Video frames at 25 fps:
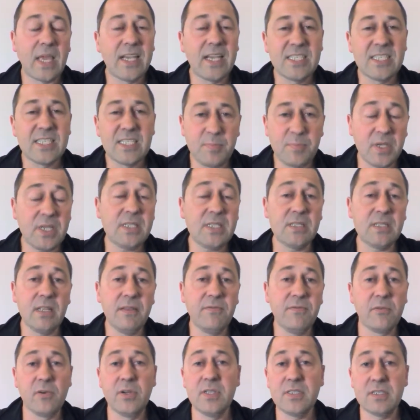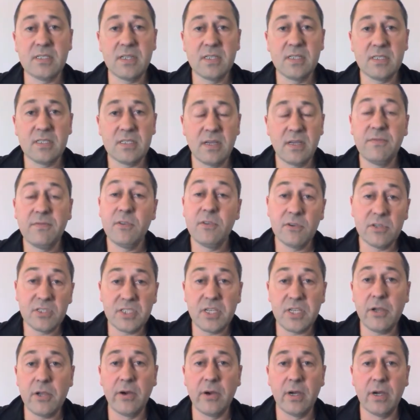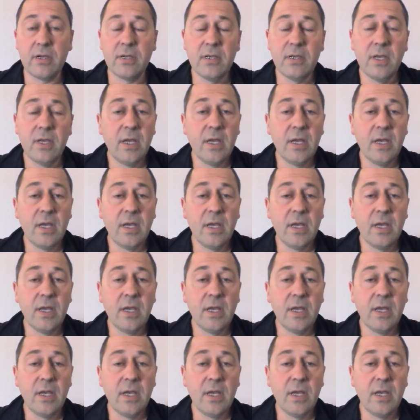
Especially, for instance, if you're a shearer.